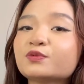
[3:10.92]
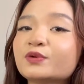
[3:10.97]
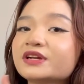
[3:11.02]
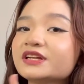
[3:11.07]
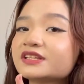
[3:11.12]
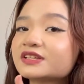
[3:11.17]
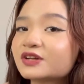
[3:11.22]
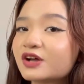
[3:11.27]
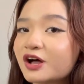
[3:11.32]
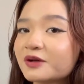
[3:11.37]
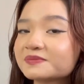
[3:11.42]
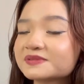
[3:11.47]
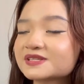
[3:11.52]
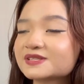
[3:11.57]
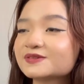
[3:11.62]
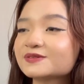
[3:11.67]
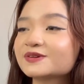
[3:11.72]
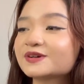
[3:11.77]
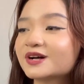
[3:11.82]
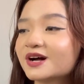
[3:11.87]
when it comes
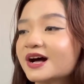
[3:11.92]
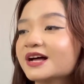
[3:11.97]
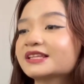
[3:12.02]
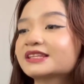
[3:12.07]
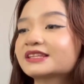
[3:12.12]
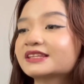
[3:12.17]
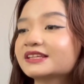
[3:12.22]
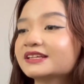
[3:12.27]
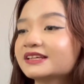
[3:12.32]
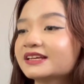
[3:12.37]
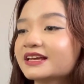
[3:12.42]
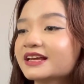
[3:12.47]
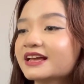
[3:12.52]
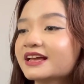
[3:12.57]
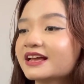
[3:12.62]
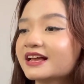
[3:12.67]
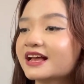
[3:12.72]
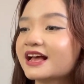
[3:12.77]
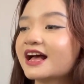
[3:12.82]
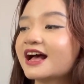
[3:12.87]
to cut,
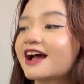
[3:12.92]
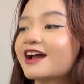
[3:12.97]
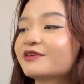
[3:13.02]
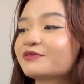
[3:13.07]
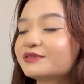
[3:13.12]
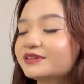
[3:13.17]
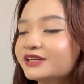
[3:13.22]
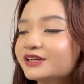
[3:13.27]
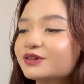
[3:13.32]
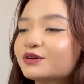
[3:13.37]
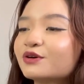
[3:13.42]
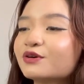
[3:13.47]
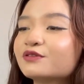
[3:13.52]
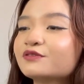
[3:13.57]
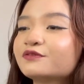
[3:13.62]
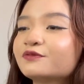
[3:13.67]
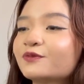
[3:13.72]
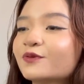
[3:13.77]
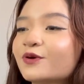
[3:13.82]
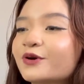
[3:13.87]
I really
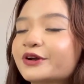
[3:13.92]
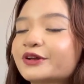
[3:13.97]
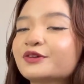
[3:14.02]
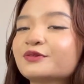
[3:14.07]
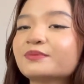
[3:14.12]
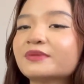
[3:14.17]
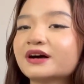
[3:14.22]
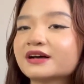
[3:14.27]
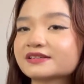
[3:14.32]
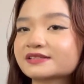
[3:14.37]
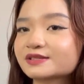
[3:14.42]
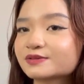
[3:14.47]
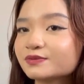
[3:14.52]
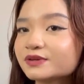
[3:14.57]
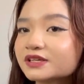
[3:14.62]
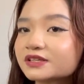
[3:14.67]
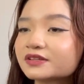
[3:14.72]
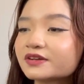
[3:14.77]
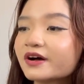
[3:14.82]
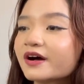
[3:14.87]
go for yung mga
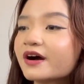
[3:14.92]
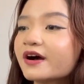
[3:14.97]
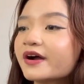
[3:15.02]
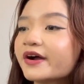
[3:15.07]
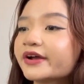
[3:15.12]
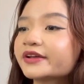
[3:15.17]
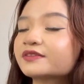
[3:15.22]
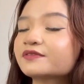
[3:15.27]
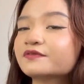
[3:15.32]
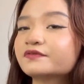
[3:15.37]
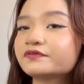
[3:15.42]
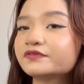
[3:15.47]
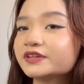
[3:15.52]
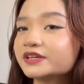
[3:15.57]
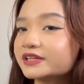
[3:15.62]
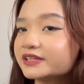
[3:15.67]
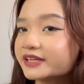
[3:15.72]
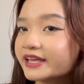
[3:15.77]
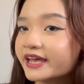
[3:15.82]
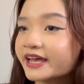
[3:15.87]
sweetheart,
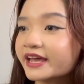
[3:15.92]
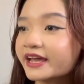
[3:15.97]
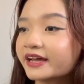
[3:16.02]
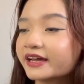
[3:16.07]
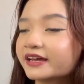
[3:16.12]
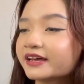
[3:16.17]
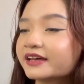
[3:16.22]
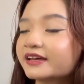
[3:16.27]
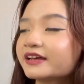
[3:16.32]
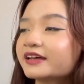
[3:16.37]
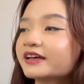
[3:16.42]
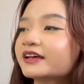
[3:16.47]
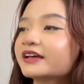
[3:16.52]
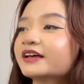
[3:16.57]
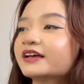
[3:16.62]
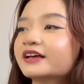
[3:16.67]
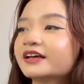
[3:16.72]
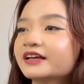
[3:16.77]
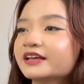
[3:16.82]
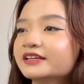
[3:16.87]
V-neck,
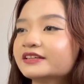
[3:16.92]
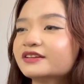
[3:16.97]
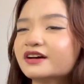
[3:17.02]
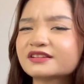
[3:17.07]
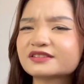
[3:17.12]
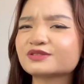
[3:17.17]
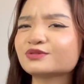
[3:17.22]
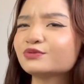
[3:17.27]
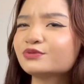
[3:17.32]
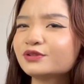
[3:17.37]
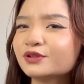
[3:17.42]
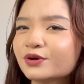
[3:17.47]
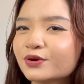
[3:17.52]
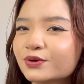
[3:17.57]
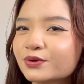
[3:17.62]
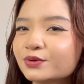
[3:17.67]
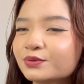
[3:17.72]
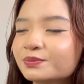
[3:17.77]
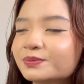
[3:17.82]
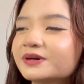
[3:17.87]
not too
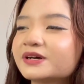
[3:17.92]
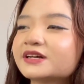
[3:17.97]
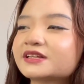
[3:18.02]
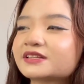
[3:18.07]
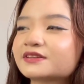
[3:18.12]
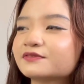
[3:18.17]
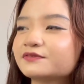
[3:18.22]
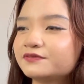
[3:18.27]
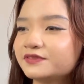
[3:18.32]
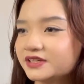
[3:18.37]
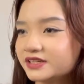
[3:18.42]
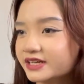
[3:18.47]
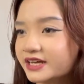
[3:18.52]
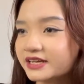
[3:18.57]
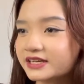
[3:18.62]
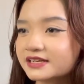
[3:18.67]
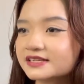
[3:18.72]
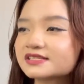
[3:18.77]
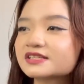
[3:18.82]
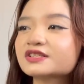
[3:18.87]
low, but
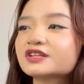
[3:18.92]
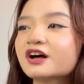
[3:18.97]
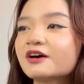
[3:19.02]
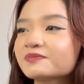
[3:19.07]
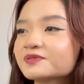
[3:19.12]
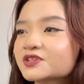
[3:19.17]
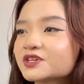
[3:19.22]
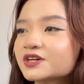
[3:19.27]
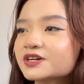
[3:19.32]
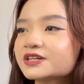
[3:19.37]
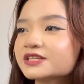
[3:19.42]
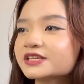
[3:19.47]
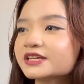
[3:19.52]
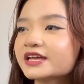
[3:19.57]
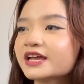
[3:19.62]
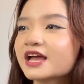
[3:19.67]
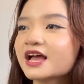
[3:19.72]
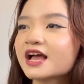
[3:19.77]
V-neck is an option.